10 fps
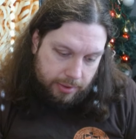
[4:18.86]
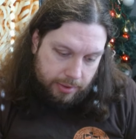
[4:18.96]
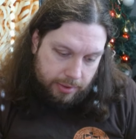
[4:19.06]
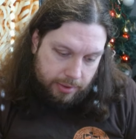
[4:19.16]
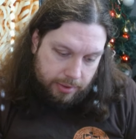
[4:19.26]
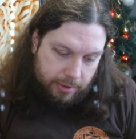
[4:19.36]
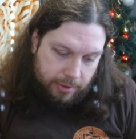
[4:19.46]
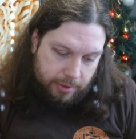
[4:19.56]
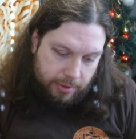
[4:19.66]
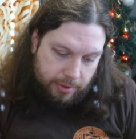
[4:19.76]

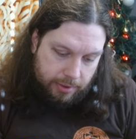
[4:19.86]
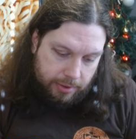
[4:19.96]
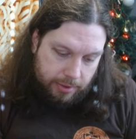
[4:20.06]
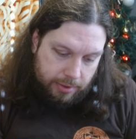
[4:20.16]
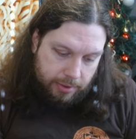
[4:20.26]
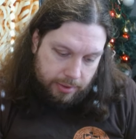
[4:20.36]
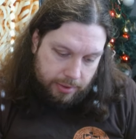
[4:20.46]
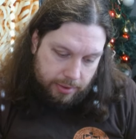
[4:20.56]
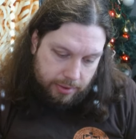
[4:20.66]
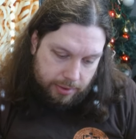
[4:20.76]

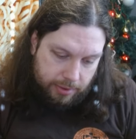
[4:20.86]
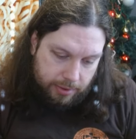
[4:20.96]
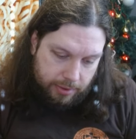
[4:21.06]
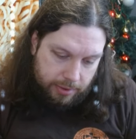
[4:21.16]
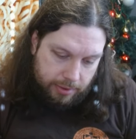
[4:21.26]
Nobody speaks.